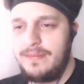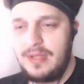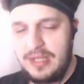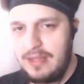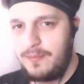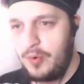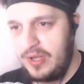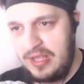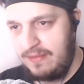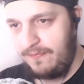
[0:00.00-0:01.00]
at this
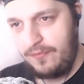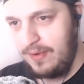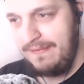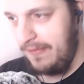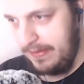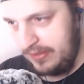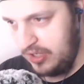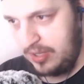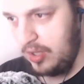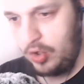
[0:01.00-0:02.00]
point he's forever
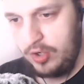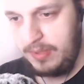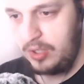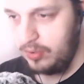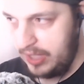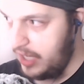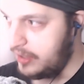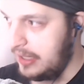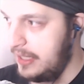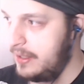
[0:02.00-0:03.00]
just going to be called
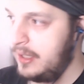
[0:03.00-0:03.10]
Arsglad.